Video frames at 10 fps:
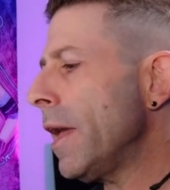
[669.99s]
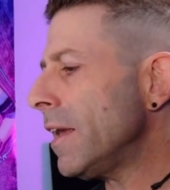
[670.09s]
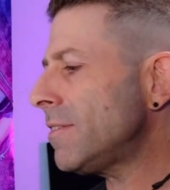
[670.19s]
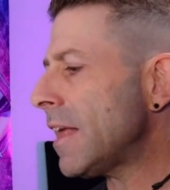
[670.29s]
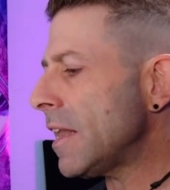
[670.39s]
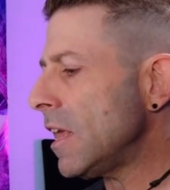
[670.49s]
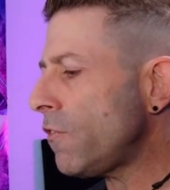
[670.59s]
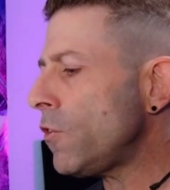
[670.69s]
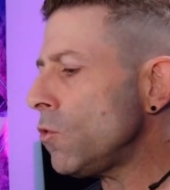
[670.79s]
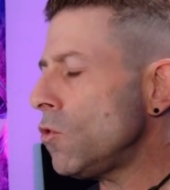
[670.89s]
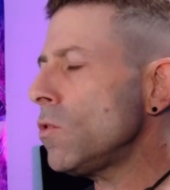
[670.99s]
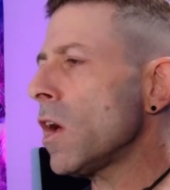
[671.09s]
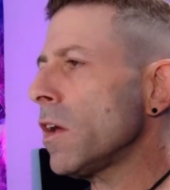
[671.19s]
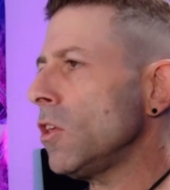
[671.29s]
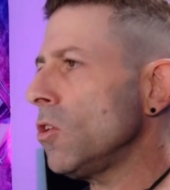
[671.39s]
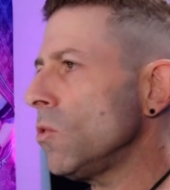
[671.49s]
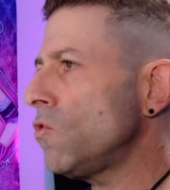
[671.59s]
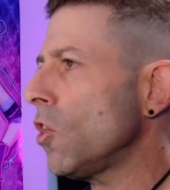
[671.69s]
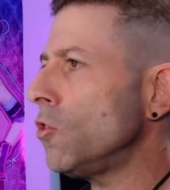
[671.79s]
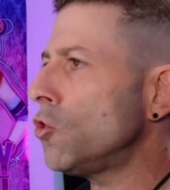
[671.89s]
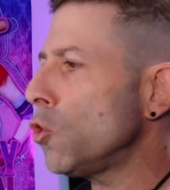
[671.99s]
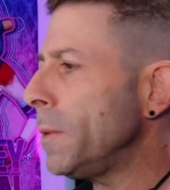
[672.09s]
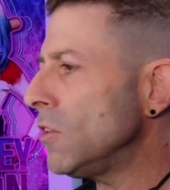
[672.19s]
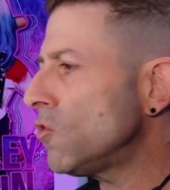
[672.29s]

is that if you do not use Adobe